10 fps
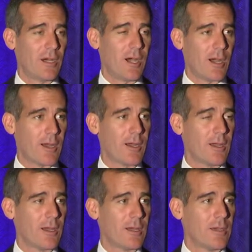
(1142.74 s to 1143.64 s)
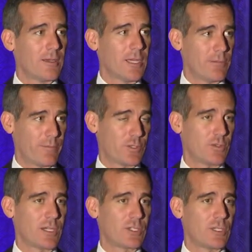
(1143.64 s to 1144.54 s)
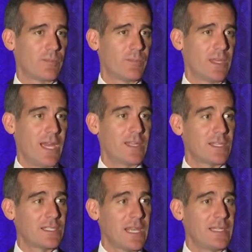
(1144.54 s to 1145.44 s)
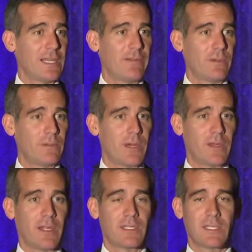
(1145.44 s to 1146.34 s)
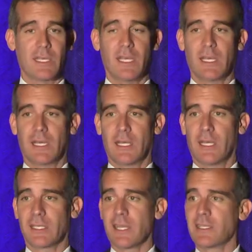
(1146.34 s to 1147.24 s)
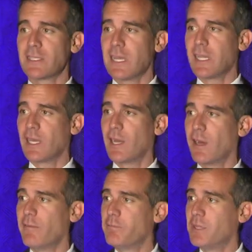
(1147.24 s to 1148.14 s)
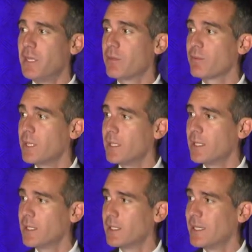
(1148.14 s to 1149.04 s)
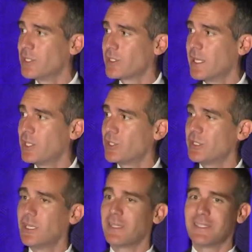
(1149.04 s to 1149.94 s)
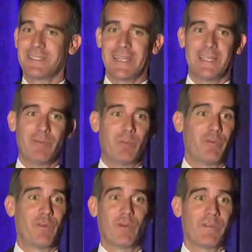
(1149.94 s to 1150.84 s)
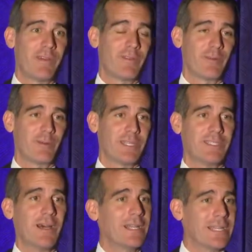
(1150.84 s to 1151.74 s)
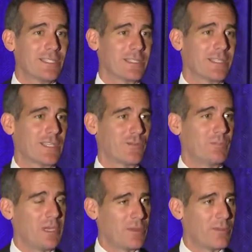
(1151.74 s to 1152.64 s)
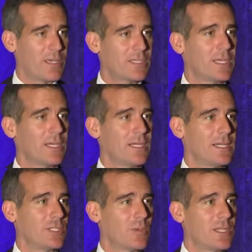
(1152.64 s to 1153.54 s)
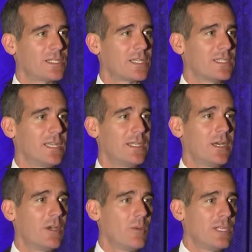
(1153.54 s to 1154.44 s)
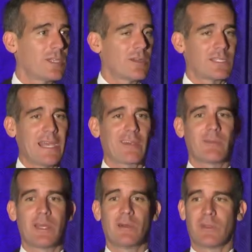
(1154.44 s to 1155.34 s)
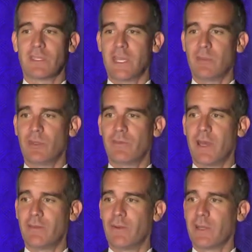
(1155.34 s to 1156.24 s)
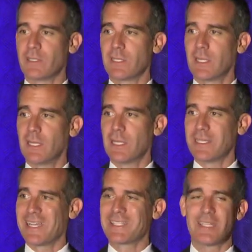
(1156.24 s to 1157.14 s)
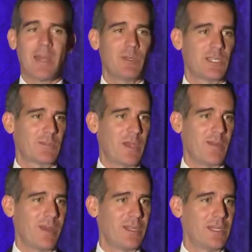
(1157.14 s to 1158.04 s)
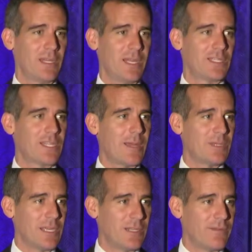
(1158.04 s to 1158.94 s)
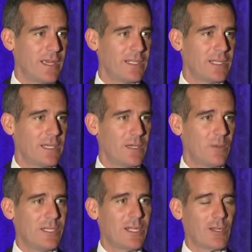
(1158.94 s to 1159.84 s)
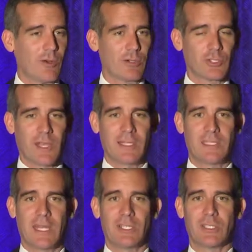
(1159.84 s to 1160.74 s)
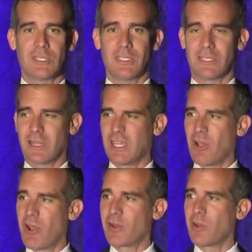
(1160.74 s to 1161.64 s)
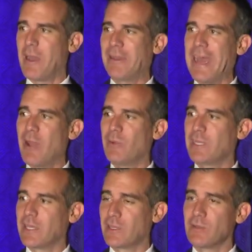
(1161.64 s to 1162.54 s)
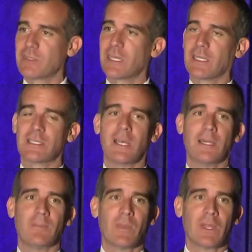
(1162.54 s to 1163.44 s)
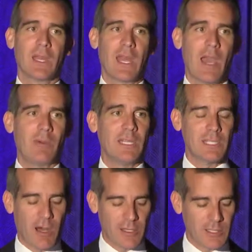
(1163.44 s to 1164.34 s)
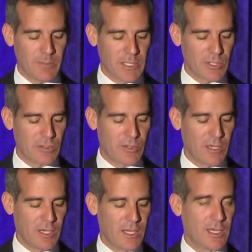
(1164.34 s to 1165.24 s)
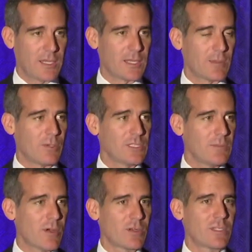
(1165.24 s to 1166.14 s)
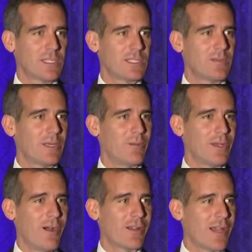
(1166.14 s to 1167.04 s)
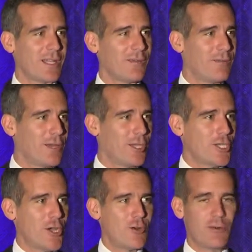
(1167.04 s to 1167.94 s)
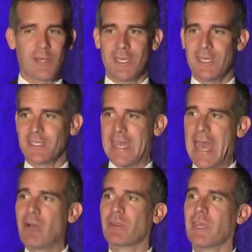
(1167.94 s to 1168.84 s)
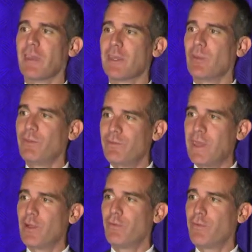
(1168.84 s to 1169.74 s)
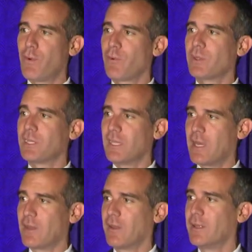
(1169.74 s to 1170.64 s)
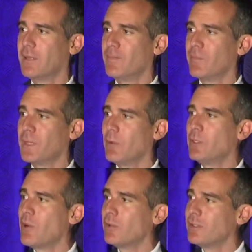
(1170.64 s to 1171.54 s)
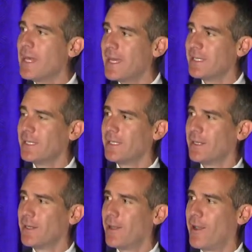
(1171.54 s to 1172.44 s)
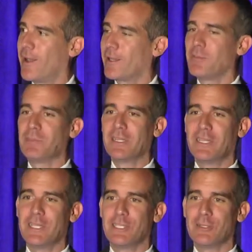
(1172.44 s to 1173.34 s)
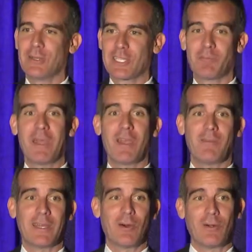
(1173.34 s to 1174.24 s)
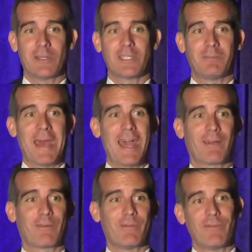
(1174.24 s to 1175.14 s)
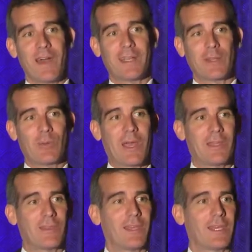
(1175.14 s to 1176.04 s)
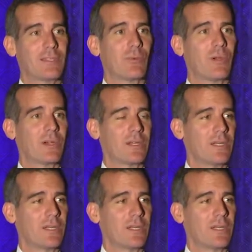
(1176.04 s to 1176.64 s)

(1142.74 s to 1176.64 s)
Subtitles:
our infrastructure. And at the state level, whether it's the sunsetting of P3 legislation at the state level before we've ever really done any successful P3s in 2016, we need to go to Sacramento with the same unified voice, saying it's time to experiment, it's time to innovate. We need our local transit agencies to think harder about how we get those things done. And we need to also be sure that the multimodal system that we all kind of know is out there, that we fail forward together, that we don't let our inability to experiment hold us back from finding the way that things work.